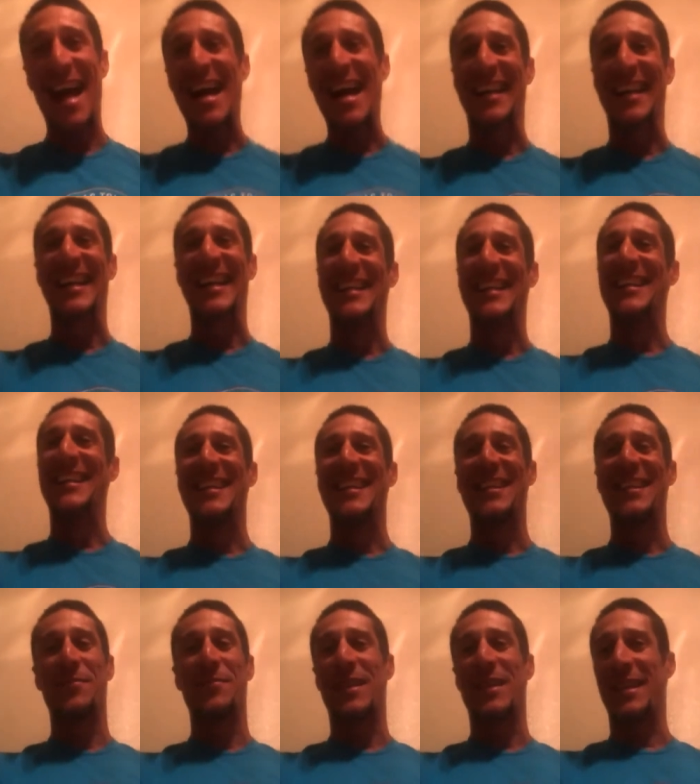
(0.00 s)
it,
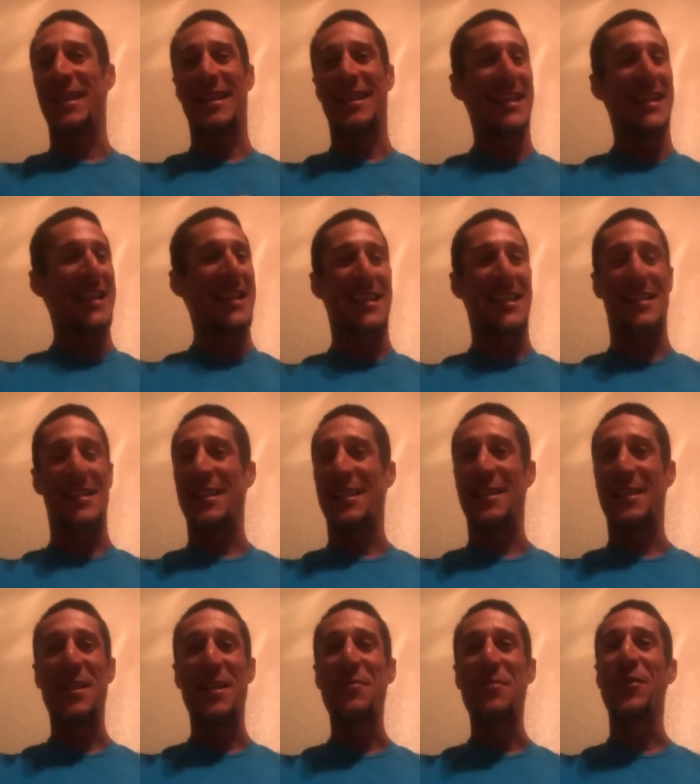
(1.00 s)

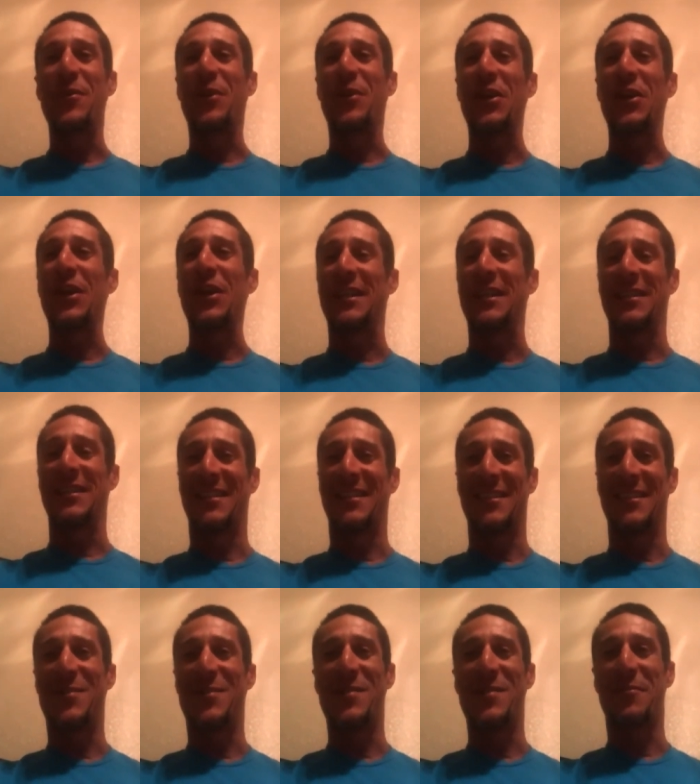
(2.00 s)
and they feel good
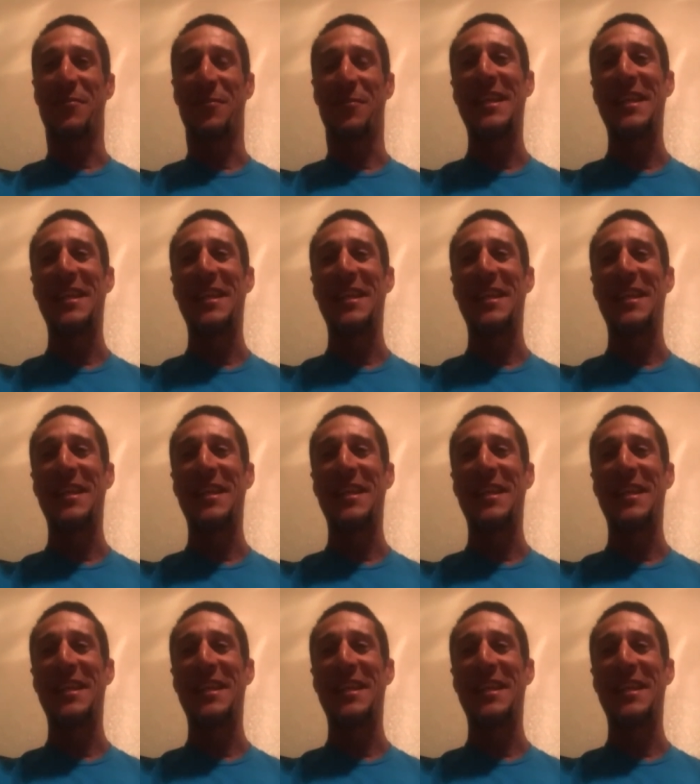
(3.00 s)
on my feet.